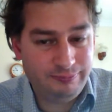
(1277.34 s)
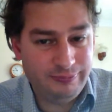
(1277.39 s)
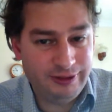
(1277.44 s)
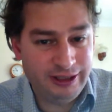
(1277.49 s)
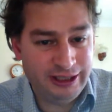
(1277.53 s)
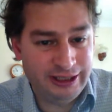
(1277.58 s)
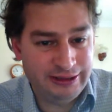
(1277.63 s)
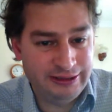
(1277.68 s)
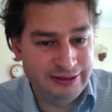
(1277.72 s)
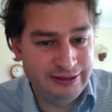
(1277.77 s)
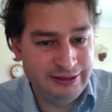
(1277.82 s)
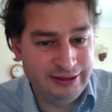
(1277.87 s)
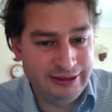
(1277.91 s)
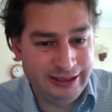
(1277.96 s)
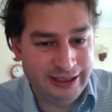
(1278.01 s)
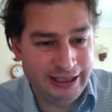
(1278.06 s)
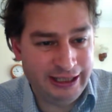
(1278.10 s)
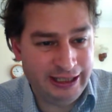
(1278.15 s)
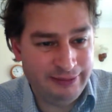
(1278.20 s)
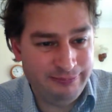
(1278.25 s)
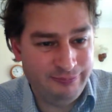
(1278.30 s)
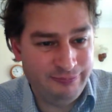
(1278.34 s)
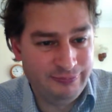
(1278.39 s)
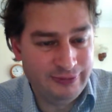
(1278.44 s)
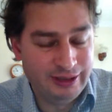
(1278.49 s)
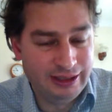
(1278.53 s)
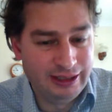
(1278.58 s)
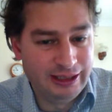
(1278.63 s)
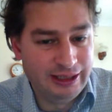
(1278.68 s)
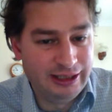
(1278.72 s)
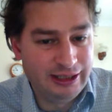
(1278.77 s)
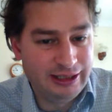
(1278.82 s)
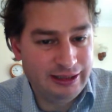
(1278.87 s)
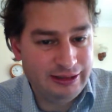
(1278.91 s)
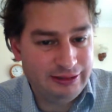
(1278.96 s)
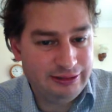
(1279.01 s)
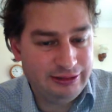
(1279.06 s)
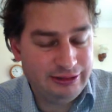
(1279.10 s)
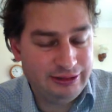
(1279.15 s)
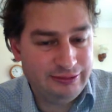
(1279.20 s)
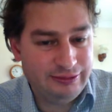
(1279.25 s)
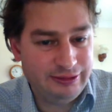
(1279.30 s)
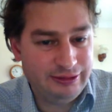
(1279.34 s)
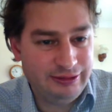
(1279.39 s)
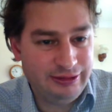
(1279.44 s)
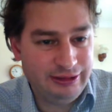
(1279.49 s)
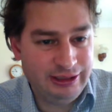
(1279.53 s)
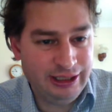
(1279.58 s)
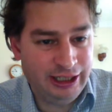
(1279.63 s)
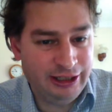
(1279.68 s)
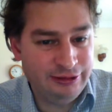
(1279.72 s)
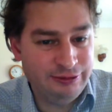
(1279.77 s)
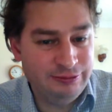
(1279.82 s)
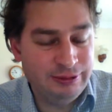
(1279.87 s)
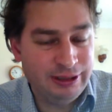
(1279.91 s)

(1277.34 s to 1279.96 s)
and um, go